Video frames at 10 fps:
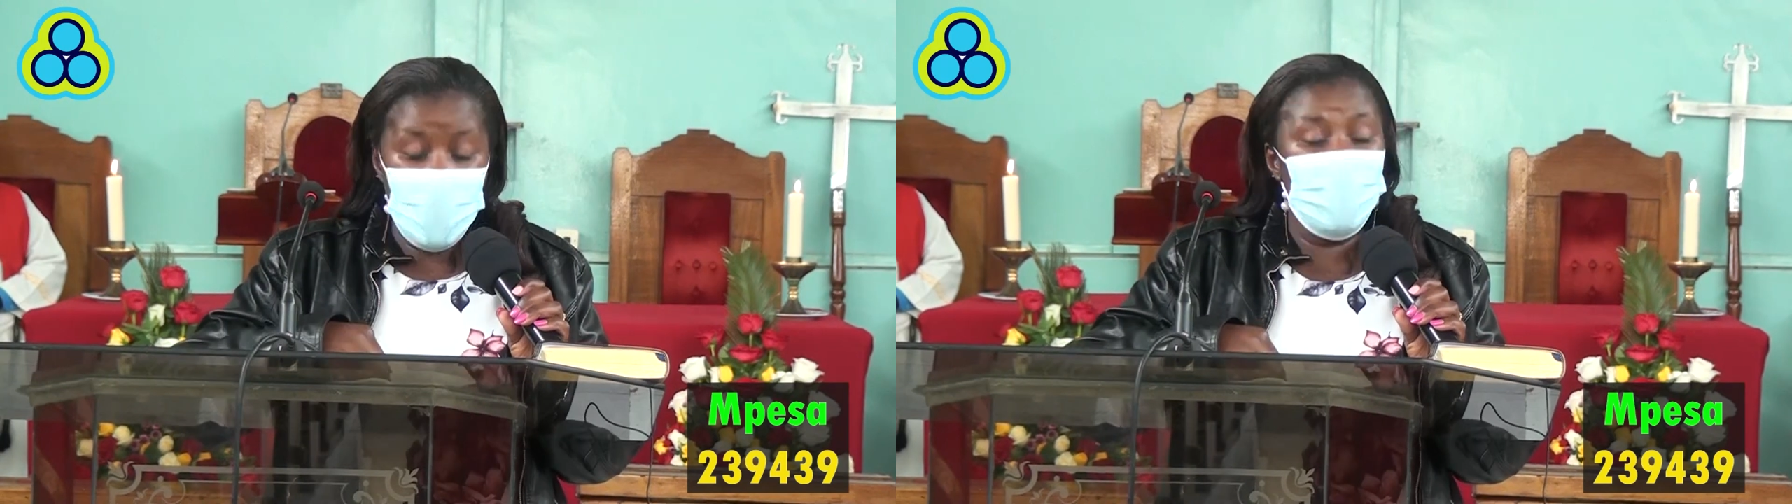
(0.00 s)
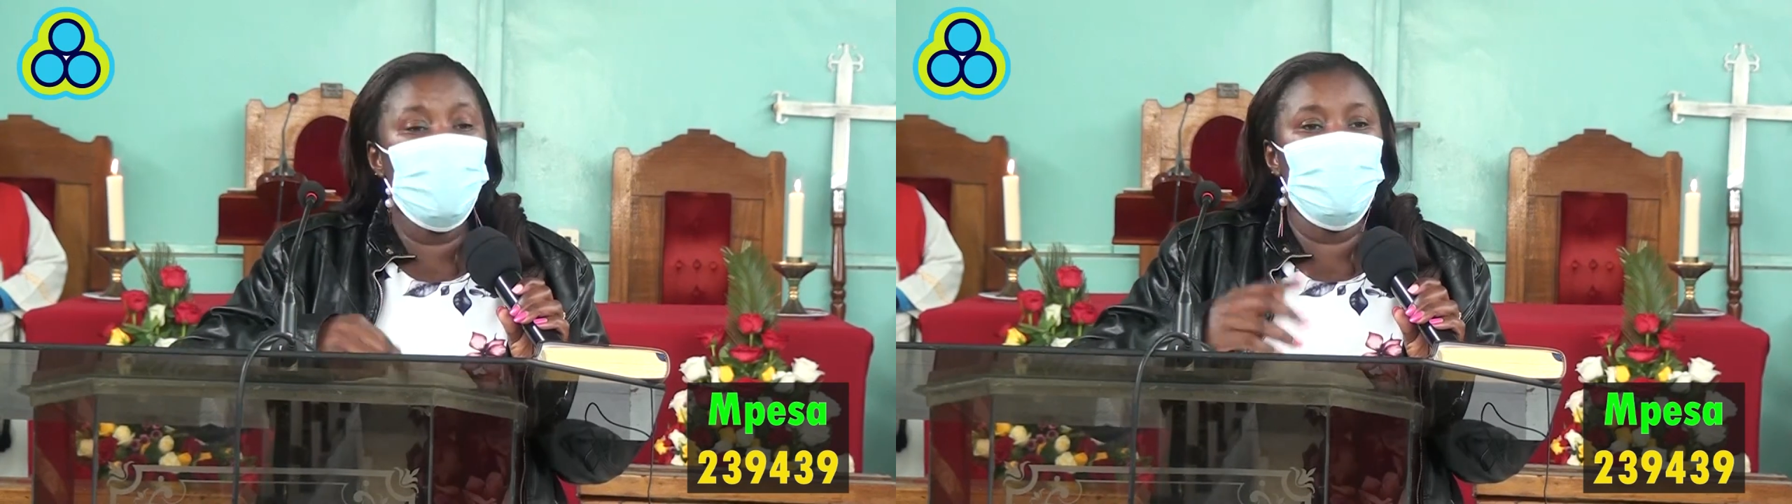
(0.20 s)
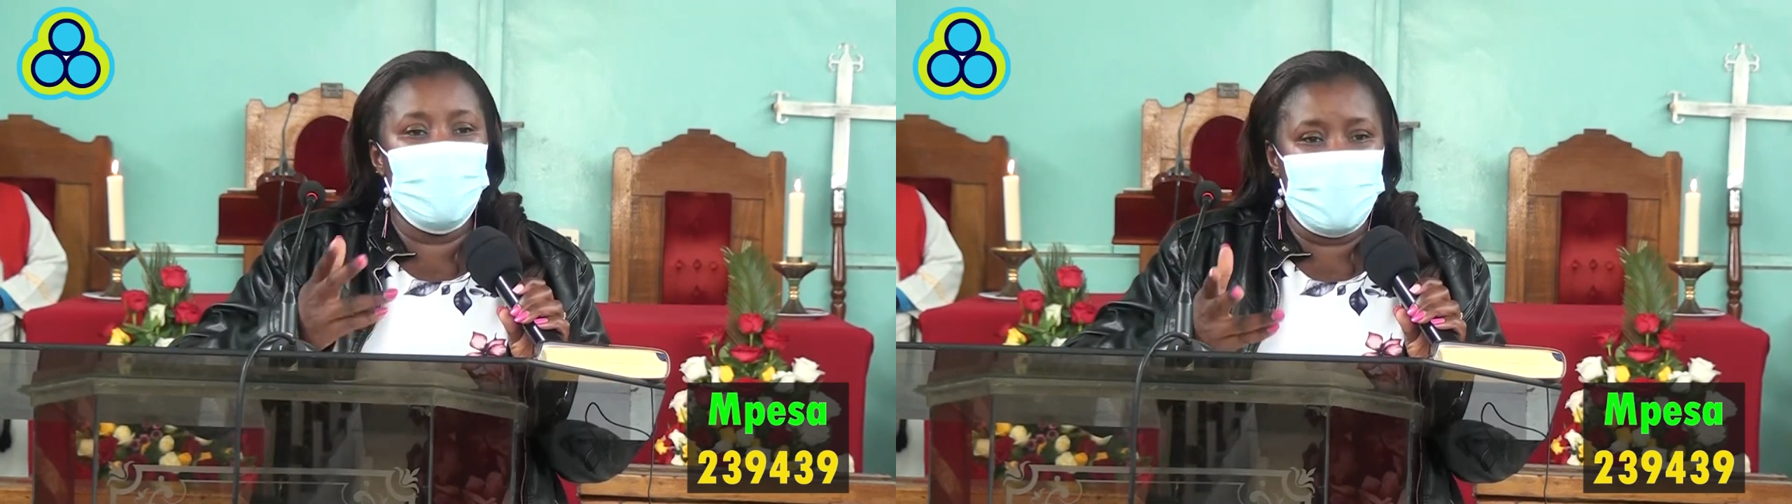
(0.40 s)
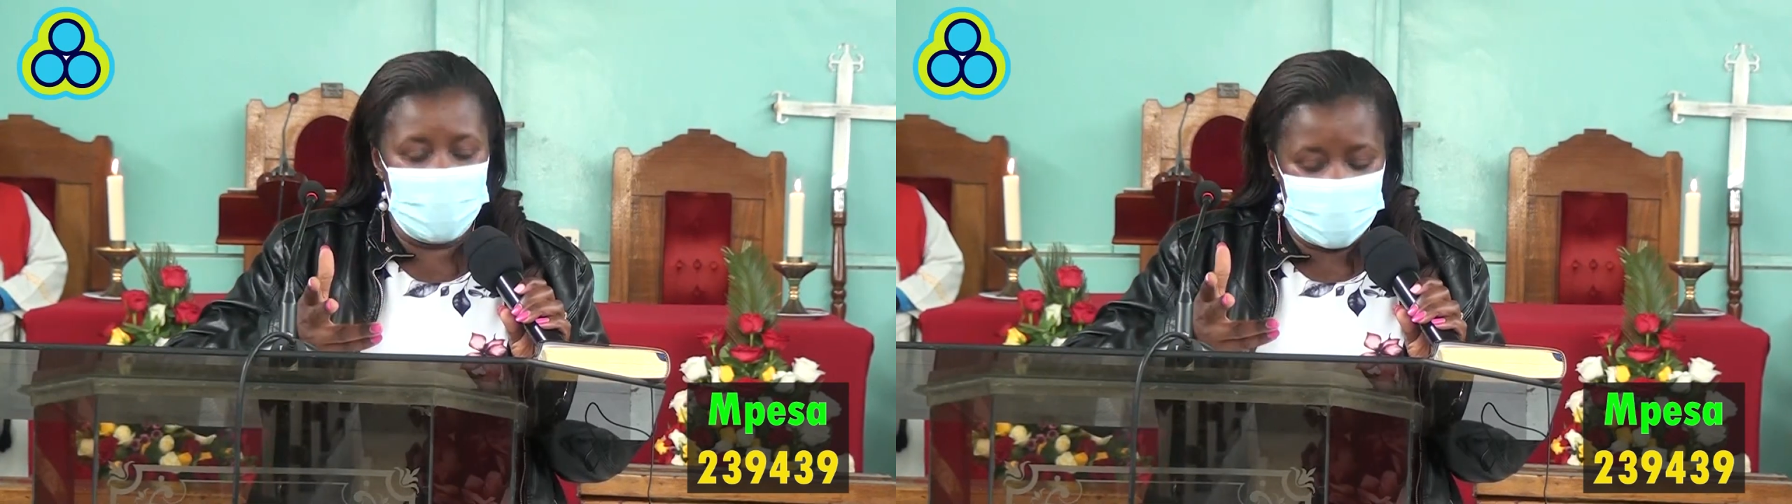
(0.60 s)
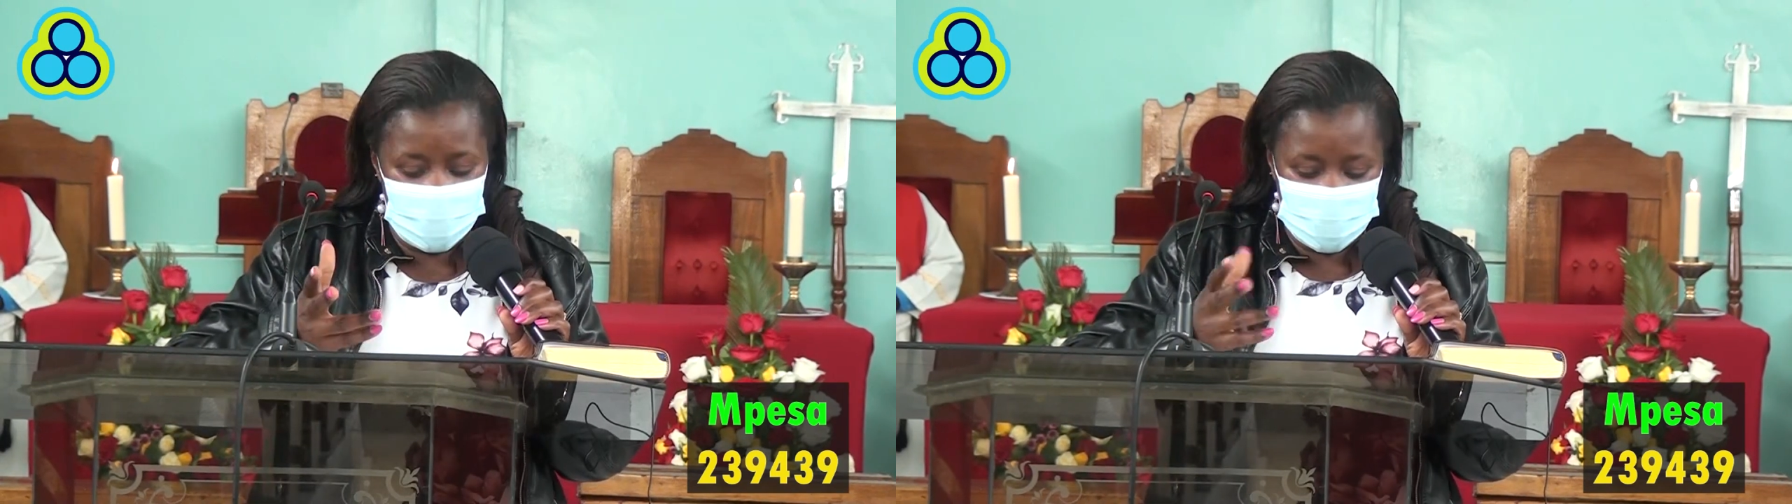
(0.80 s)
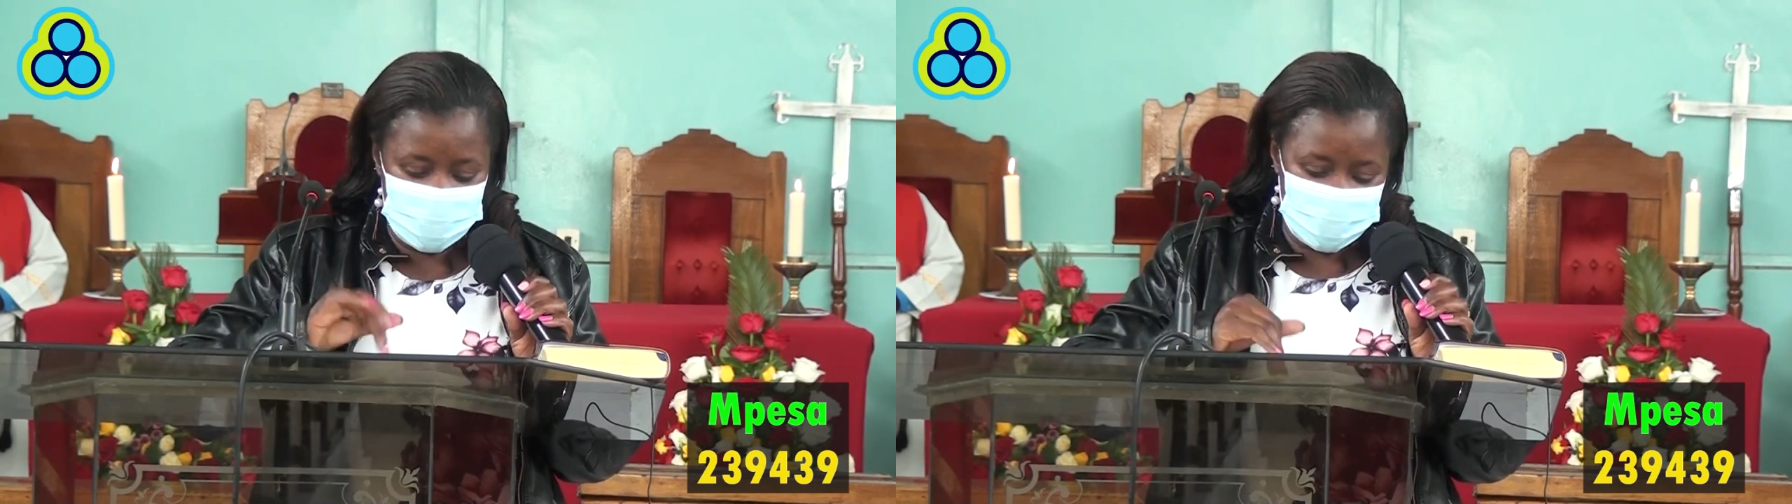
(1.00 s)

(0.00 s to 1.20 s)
or Ur.